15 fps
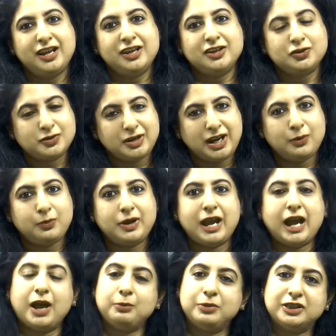today we
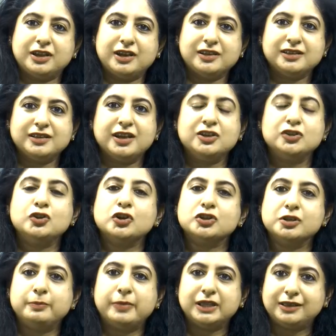have with us
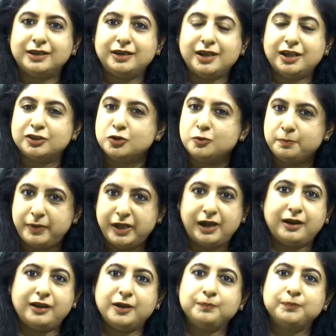Dr. Badrinath
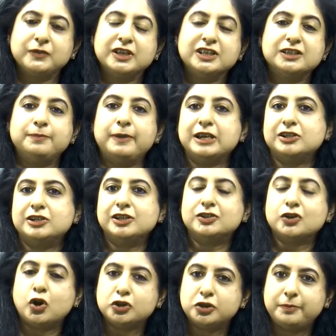Gumperla, specialist
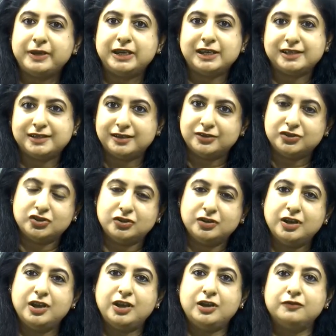orthopedic surgeon
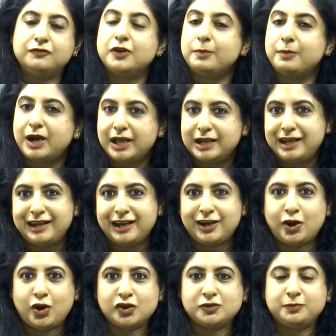from AL-HILAL
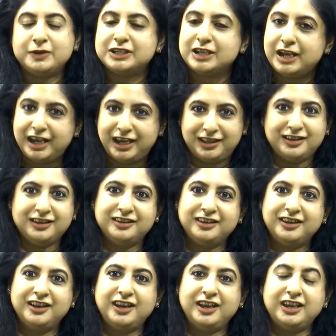Hospital, Hind.
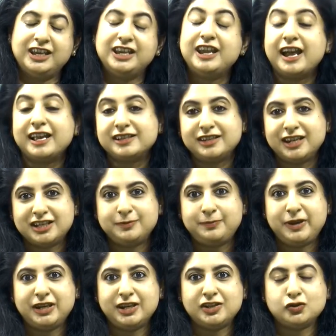He has an
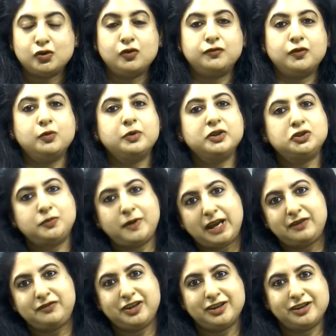experience of over
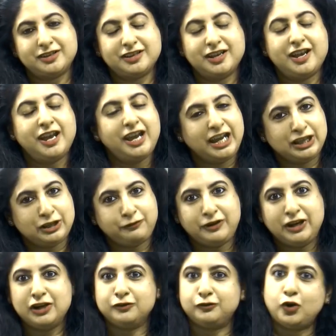12 years in the
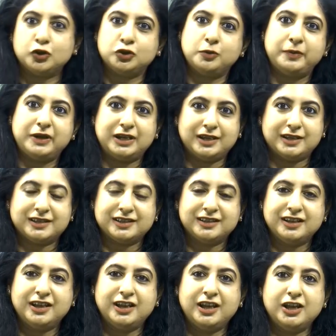field of orthopedics.
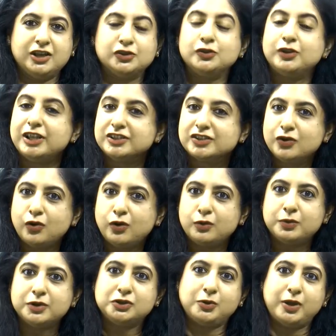So let's go
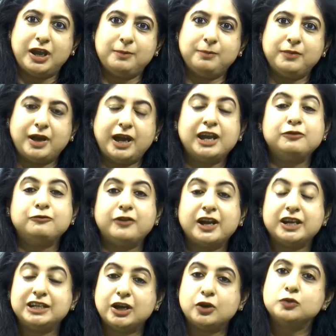over to him and
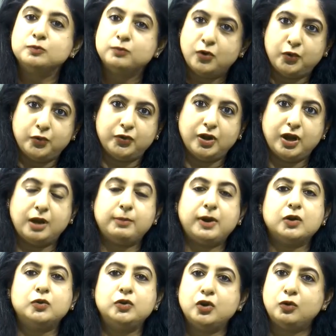find out more
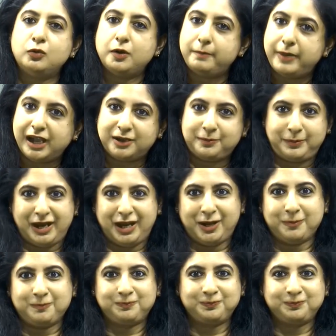about lower back pain.